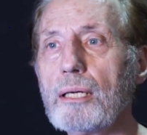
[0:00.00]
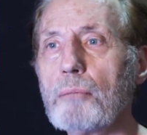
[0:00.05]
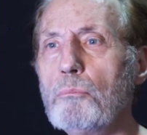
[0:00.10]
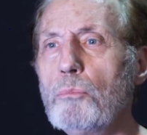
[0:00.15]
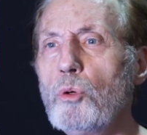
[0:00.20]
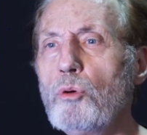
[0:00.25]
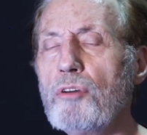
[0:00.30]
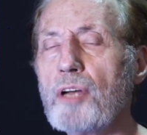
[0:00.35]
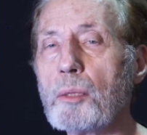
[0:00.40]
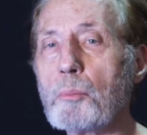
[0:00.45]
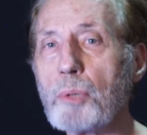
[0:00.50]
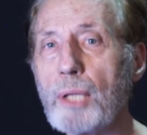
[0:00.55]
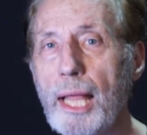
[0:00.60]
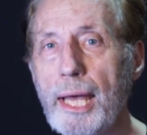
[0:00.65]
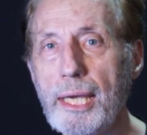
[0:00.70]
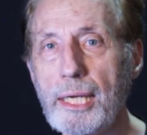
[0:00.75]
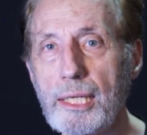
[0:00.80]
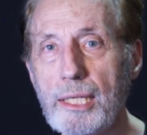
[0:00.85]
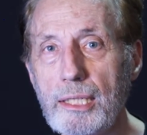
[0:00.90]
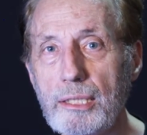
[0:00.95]
moving
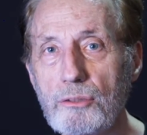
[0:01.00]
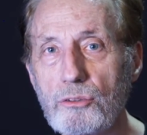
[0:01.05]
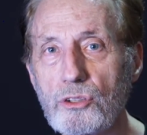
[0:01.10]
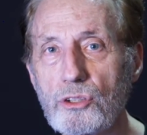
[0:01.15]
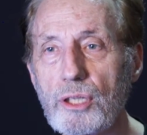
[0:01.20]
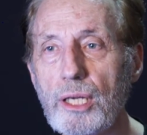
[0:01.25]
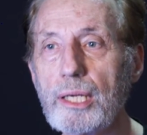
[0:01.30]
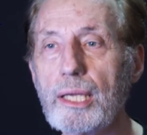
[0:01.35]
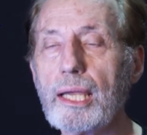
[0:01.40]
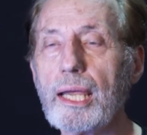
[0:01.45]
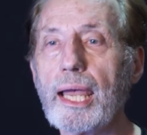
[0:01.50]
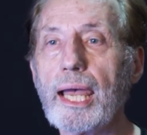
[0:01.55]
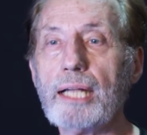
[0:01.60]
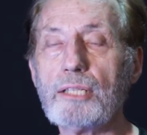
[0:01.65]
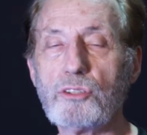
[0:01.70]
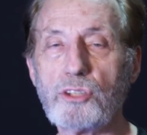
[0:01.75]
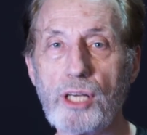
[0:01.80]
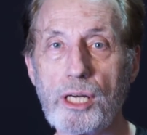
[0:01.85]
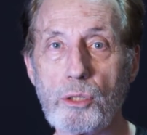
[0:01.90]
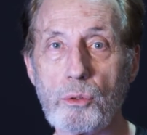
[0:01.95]
blankets,
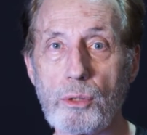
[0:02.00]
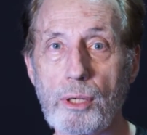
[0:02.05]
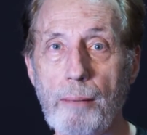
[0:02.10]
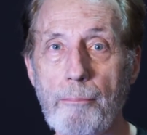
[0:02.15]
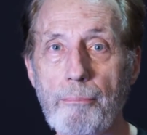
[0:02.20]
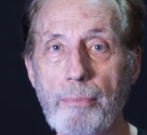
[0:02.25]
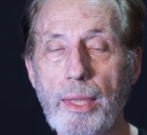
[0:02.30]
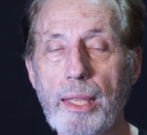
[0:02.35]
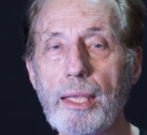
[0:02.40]
etc.